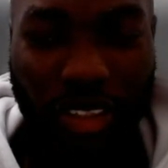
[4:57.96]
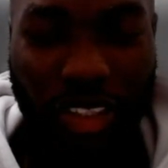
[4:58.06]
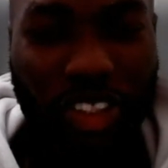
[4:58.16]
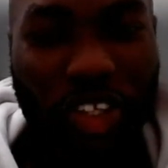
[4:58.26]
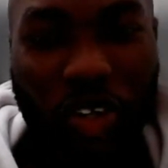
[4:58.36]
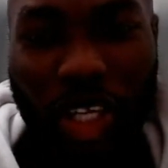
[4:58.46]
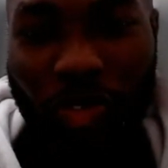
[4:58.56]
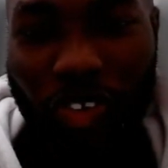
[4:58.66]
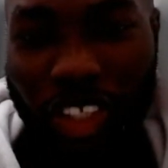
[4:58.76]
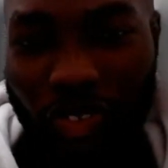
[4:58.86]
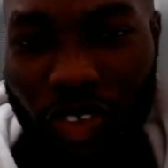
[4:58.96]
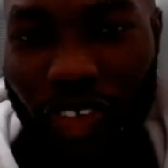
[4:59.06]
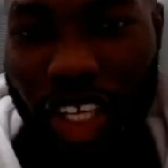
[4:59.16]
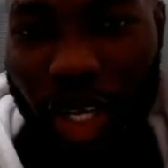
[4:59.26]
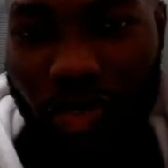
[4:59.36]
senior collaborators have been
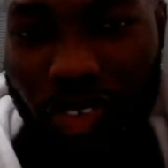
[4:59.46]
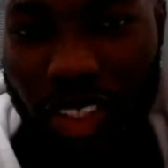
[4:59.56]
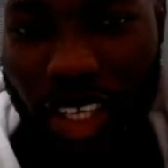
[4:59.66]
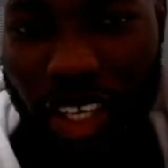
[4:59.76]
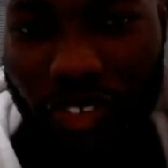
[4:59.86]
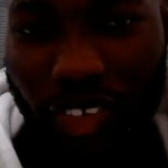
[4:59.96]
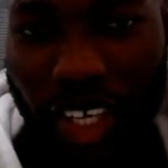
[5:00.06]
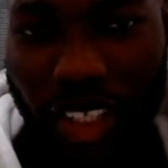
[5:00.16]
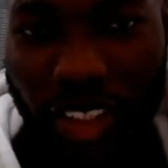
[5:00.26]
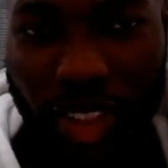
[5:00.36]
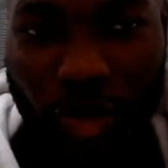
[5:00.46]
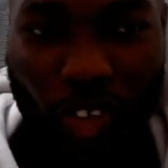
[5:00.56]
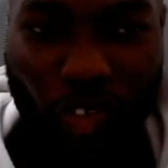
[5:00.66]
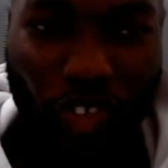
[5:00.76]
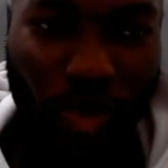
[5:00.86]
really helpful in that regard in terms
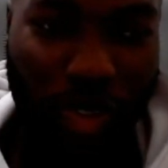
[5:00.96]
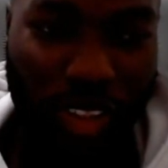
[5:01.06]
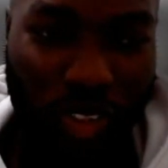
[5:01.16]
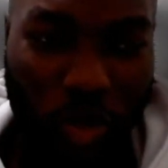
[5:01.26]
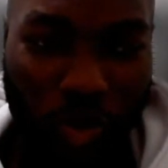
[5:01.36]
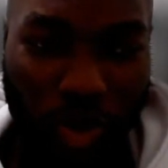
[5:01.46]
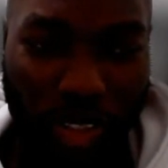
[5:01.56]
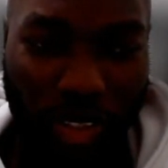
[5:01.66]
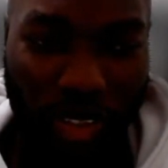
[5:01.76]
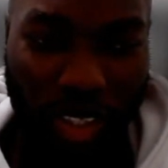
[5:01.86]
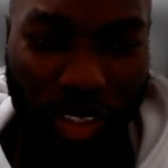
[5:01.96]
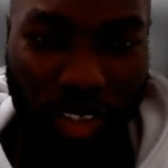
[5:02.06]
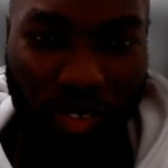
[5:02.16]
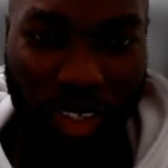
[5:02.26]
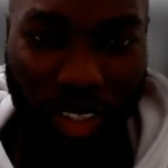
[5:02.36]
of framing the scope and
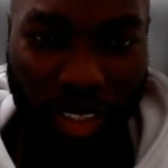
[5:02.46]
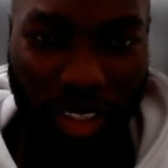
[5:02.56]
all of that.